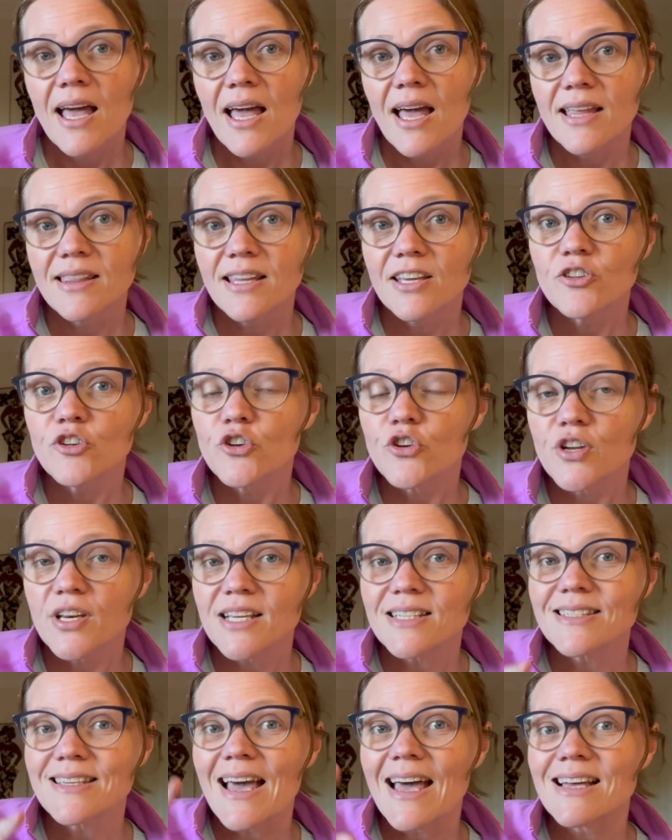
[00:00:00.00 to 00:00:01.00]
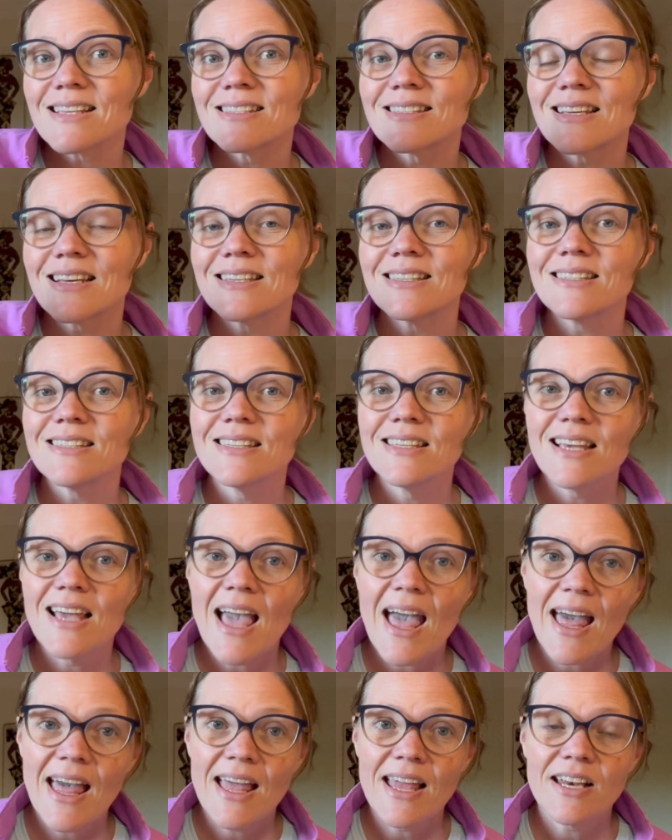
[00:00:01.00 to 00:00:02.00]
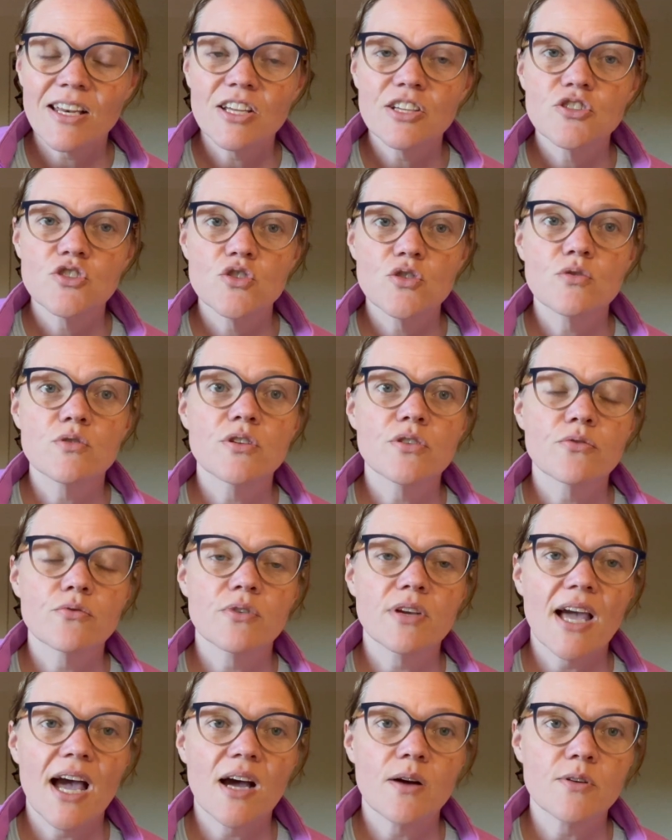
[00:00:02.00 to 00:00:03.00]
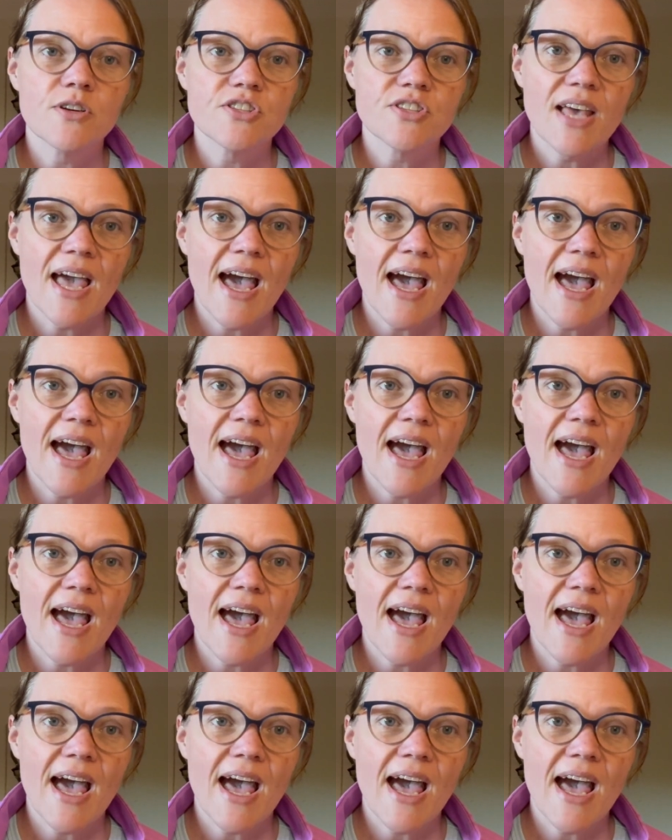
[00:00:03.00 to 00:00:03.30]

And then you're going to test again 2 to 3 hours